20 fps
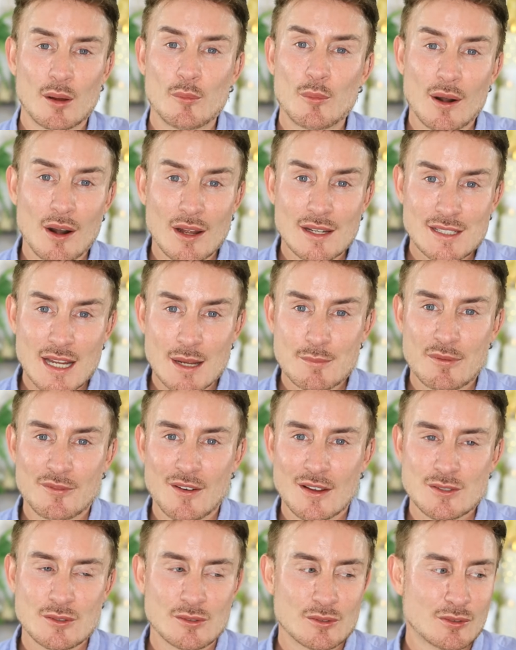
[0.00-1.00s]
Now, when I say
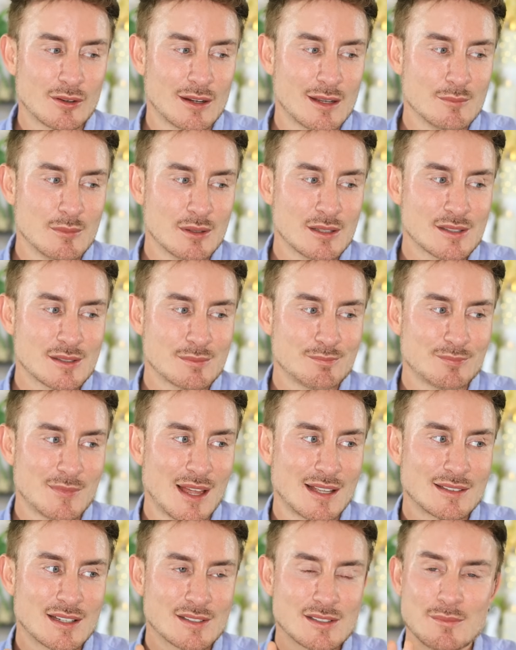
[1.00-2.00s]
professional treatments,
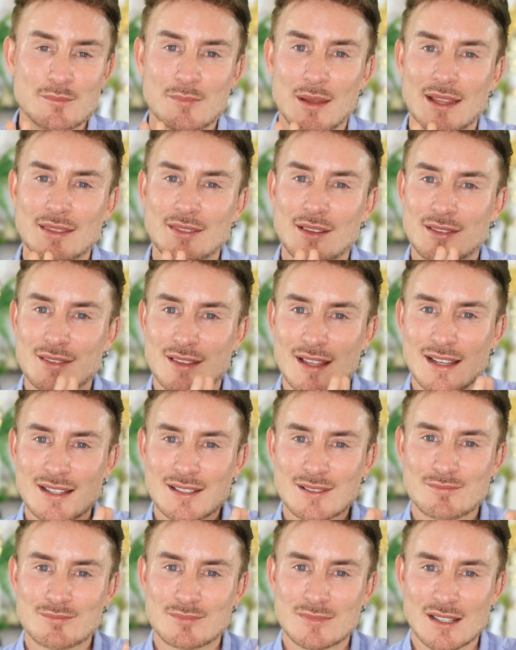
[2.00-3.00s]
that doesn't mean that
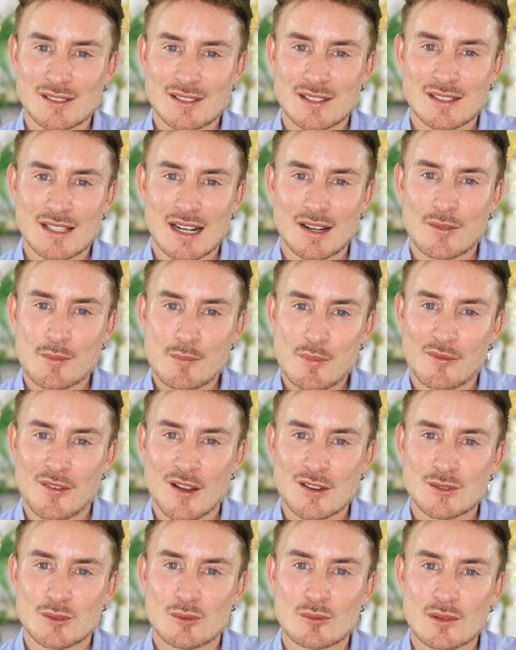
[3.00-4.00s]
this doesn't deliver
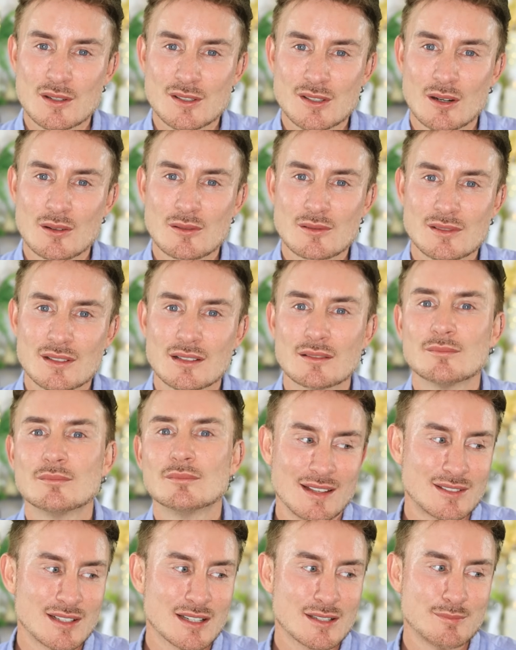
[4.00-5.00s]
professional results.
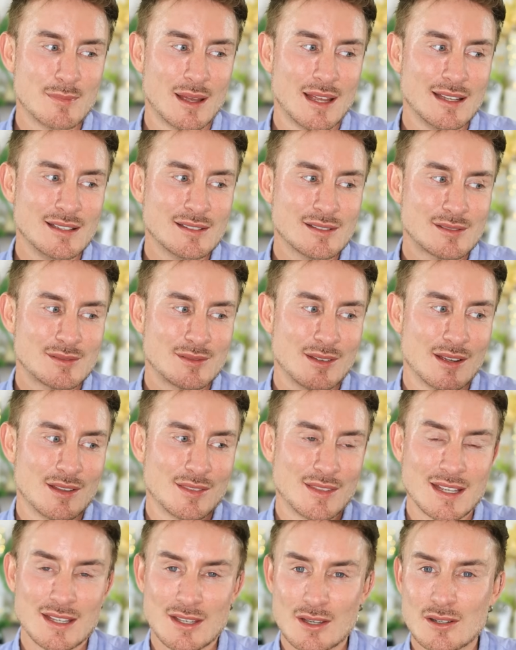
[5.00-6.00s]
It just means
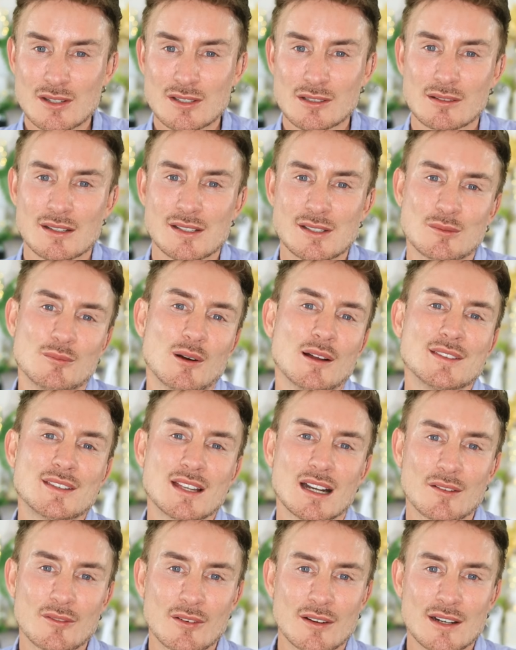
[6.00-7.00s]
that the user is the one
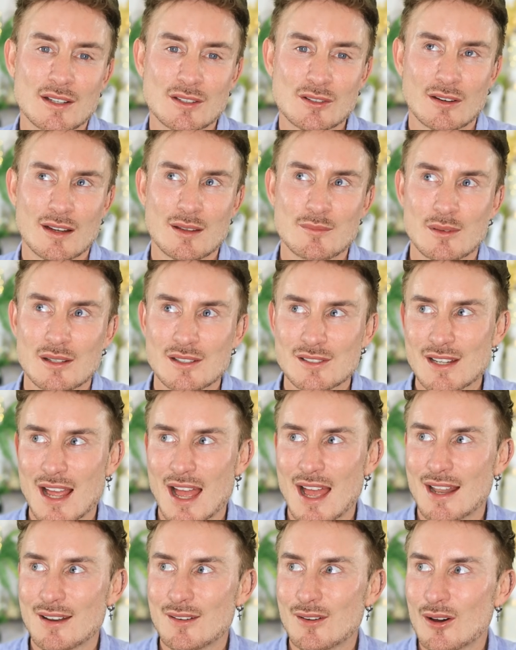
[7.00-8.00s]
delivering the treatments
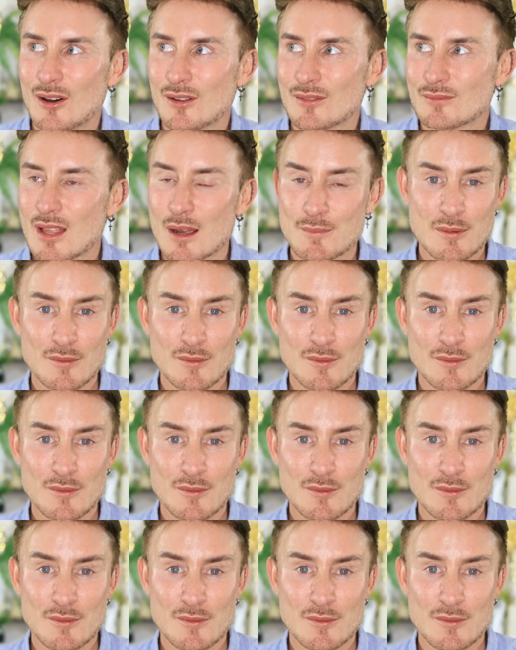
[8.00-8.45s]
and not a